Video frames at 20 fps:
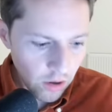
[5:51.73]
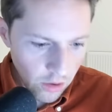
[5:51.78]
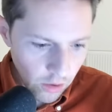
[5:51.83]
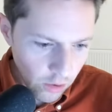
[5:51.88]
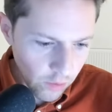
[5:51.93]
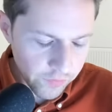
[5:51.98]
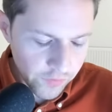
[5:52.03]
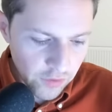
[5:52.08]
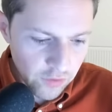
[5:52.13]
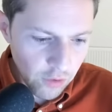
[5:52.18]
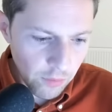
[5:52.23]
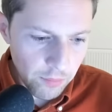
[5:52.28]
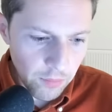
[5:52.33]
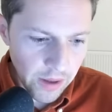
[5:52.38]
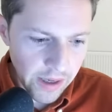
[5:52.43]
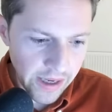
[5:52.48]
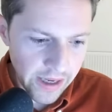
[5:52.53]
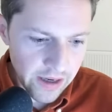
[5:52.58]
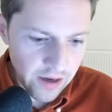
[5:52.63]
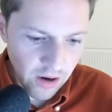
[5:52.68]
Off the top of my
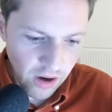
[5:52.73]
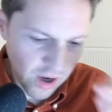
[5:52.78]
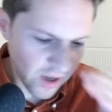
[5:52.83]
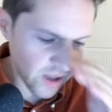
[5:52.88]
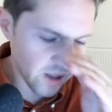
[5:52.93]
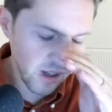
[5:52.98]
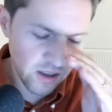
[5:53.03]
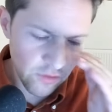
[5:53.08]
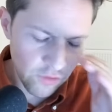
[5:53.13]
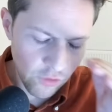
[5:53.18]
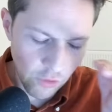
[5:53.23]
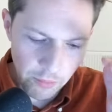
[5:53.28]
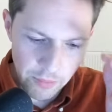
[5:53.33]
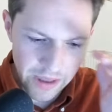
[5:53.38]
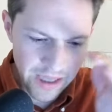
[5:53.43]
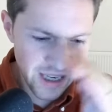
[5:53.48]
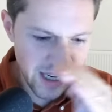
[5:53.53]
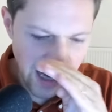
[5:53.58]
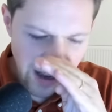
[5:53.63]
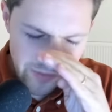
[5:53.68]
head, I can think of John
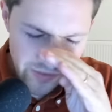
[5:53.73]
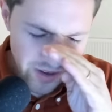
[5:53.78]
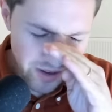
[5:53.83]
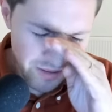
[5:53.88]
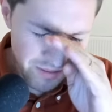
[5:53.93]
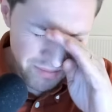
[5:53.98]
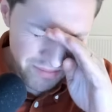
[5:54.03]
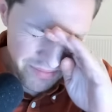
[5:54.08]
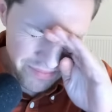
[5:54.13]
McGinn having